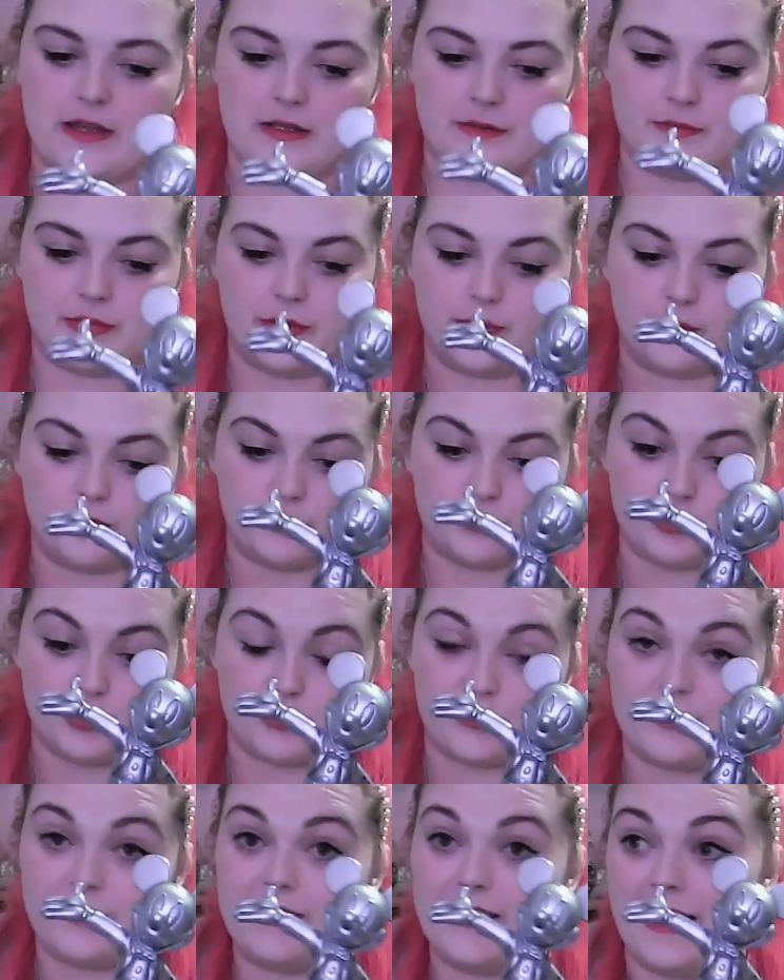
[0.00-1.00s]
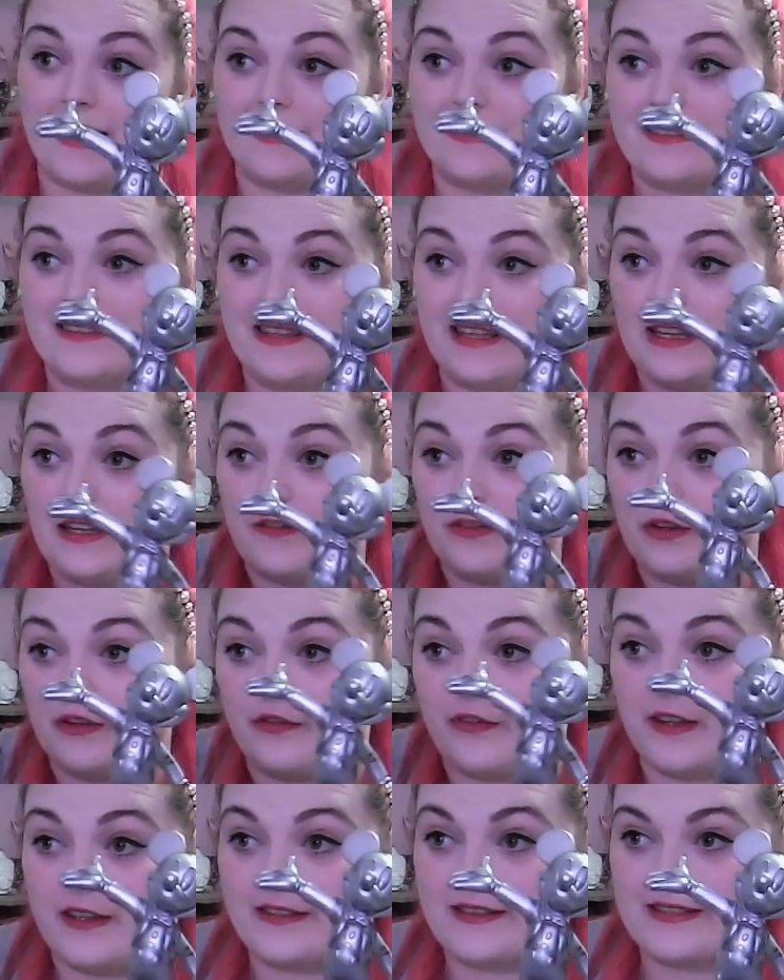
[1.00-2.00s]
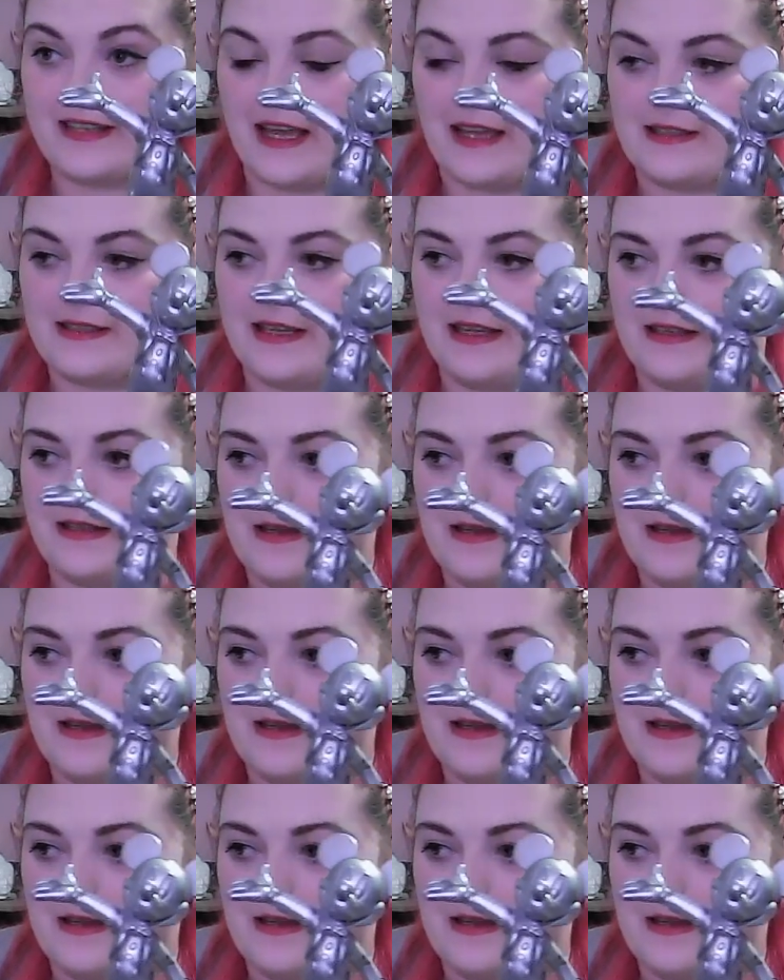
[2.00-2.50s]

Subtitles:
so it was just this and then a few things scattered.